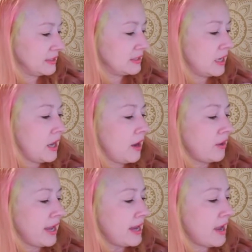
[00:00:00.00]

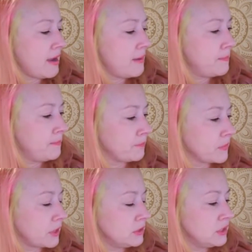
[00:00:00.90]
Okay,
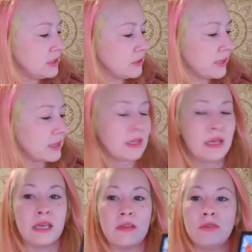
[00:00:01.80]
just a quick thing.
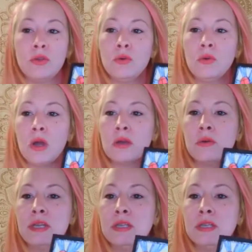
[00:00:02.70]
If you are going to